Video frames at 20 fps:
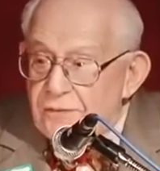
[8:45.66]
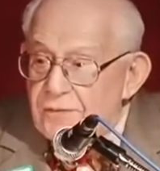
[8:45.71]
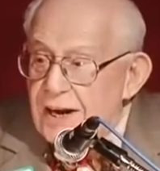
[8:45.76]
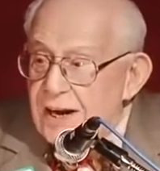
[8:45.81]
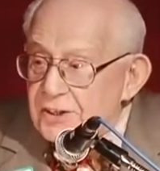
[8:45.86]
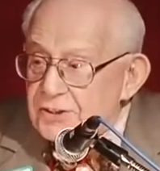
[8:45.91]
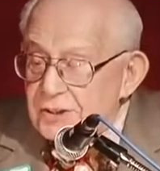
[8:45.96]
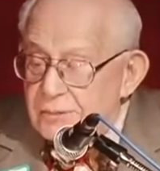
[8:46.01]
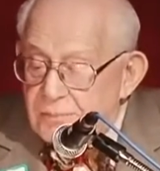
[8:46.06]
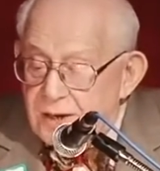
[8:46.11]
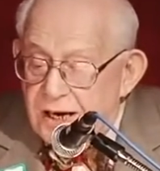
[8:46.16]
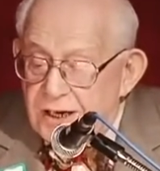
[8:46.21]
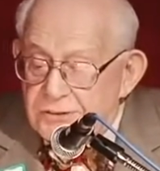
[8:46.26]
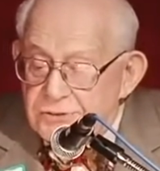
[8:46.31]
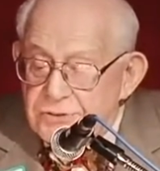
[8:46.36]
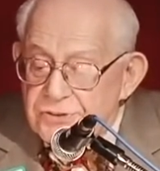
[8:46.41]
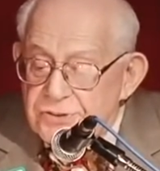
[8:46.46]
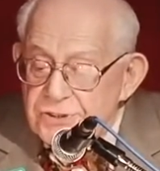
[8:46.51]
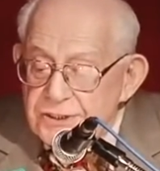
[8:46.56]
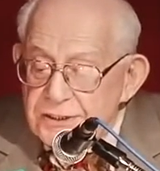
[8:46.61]
of our
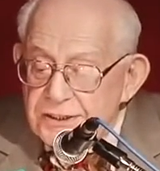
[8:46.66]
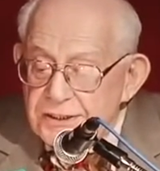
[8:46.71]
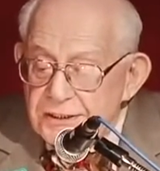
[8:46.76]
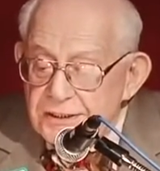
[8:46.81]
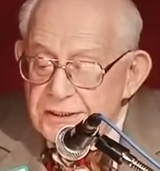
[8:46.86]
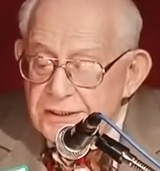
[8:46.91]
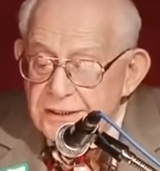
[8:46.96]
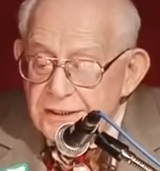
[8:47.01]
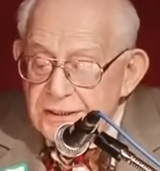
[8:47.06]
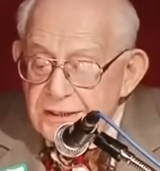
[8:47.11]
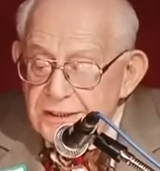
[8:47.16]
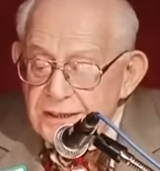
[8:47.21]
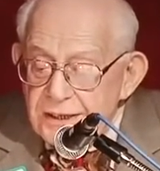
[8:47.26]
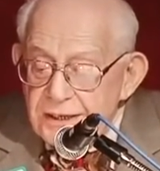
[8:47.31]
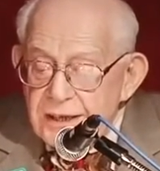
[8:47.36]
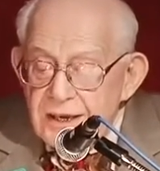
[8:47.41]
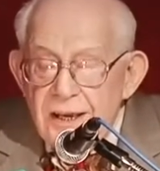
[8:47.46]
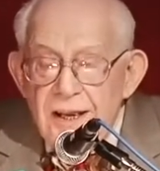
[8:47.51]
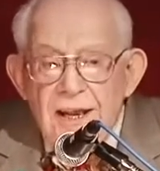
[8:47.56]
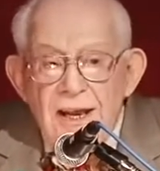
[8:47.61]
democracy.
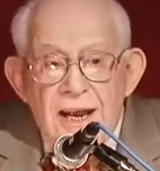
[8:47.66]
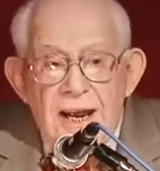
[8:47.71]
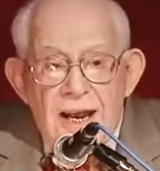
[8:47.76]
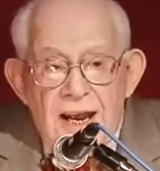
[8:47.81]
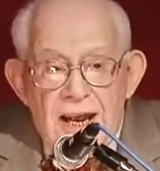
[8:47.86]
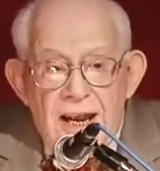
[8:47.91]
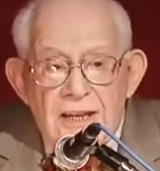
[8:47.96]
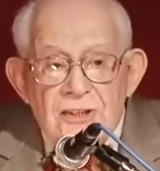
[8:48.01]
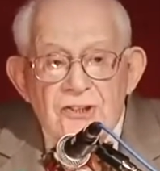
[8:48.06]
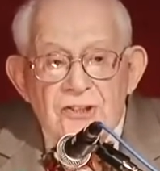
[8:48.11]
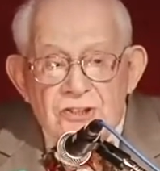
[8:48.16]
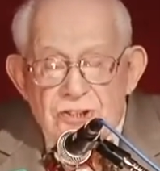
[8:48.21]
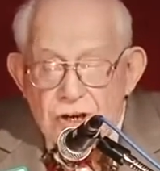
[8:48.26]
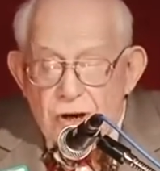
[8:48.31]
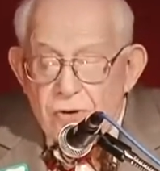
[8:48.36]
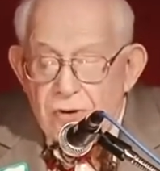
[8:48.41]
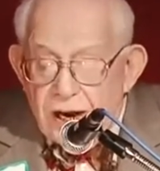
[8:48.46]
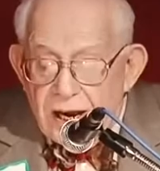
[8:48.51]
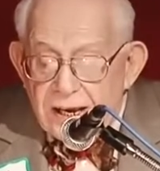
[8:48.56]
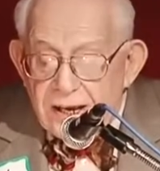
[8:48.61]
And
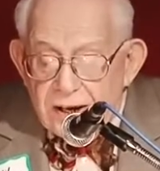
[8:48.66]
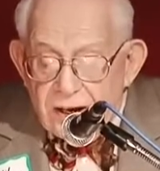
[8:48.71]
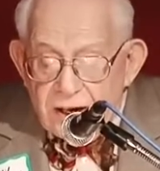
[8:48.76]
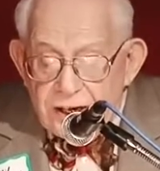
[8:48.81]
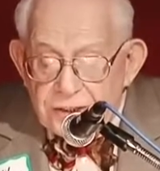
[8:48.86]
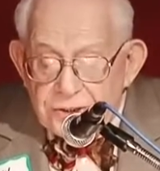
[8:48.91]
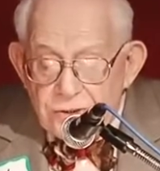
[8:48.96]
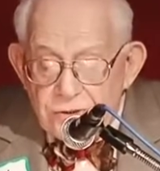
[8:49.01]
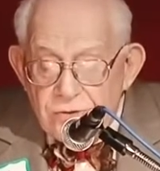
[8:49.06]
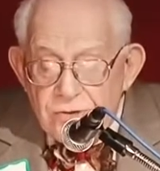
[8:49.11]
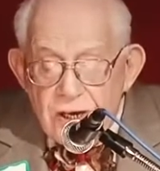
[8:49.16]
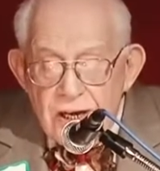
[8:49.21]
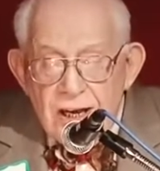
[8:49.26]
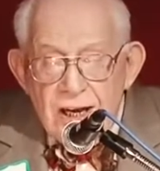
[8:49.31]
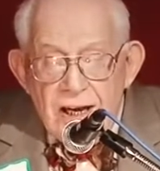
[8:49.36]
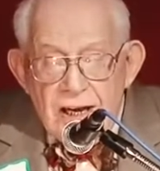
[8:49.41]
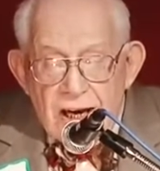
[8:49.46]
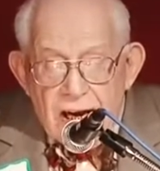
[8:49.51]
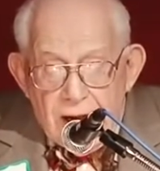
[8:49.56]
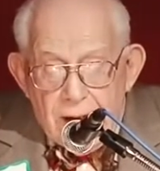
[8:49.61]
so I argue,
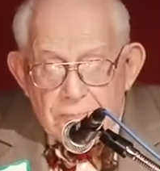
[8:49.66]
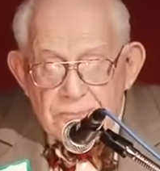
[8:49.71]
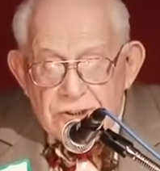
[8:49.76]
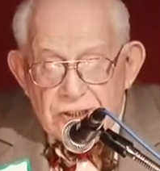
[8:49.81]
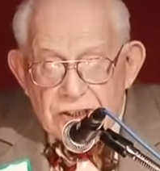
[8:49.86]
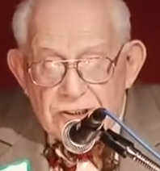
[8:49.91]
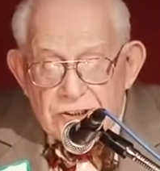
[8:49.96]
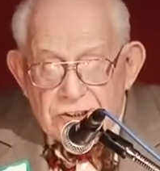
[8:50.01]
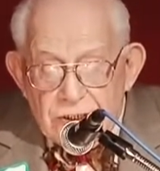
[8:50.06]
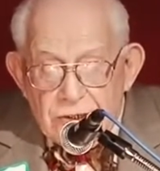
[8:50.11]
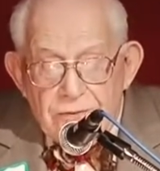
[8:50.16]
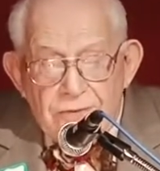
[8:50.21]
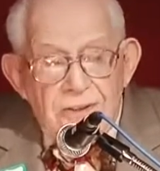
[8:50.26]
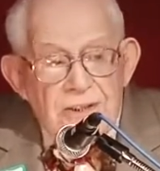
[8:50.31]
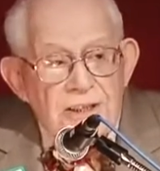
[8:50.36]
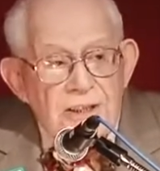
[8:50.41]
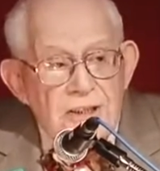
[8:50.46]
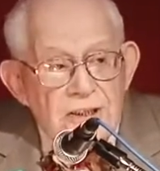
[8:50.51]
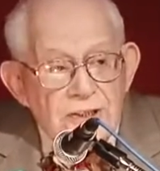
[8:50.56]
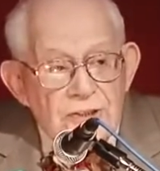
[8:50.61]

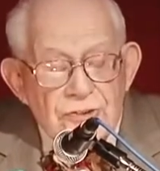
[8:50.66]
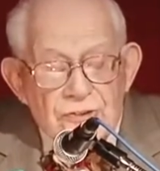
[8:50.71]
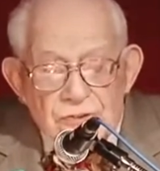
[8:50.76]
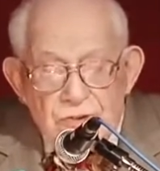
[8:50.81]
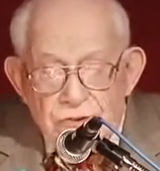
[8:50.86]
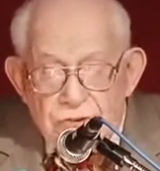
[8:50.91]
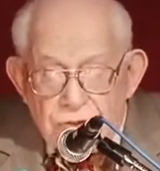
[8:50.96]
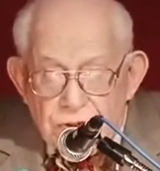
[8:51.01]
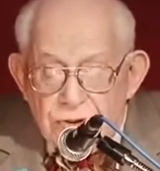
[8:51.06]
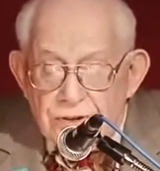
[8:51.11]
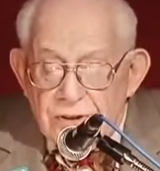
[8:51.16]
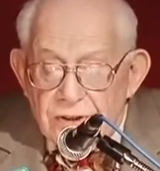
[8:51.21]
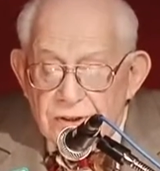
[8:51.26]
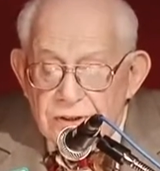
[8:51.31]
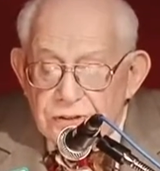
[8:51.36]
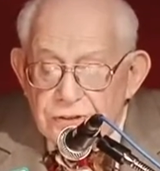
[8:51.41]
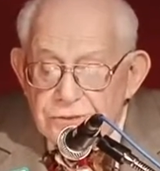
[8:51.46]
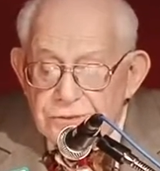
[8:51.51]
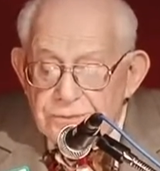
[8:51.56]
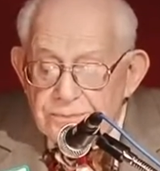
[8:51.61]
objectivity is to
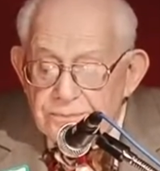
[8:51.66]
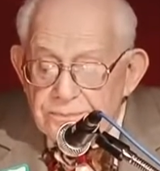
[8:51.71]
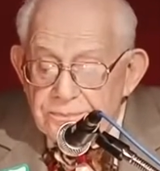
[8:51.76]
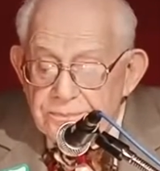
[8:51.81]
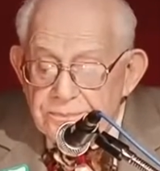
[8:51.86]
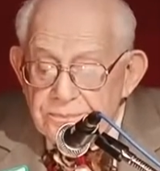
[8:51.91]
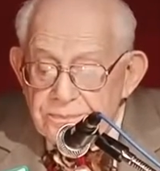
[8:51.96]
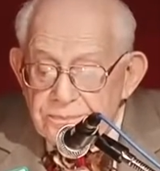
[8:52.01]
journalism.